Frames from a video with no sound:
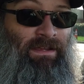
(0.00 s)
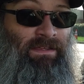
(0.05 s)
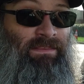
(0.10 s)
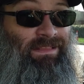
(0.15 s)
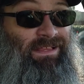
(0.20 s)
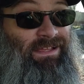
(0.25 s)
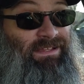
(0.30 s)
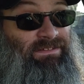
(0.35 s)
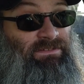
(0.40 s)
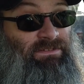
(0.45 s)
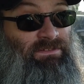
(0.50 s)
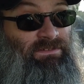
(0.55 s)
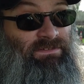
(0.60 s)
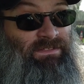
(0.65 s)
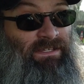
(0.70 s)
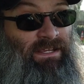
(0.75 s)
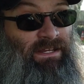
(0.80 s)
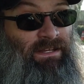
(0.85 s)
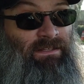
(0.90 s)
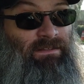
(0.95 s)
unless you're
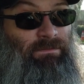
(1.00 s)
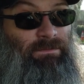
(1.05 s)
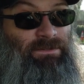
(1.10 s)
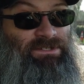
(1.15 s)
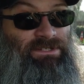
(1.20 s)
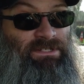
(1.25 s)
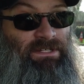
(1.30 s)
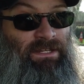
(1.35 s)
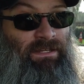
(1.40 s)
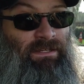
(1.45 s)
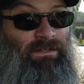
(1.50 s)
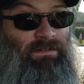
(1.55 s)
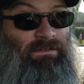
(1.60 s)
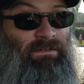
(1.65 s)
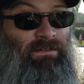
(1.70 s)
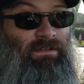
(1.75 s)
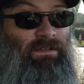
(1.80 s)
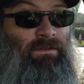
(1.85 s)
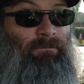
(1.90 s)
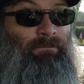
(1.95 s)
setting the machine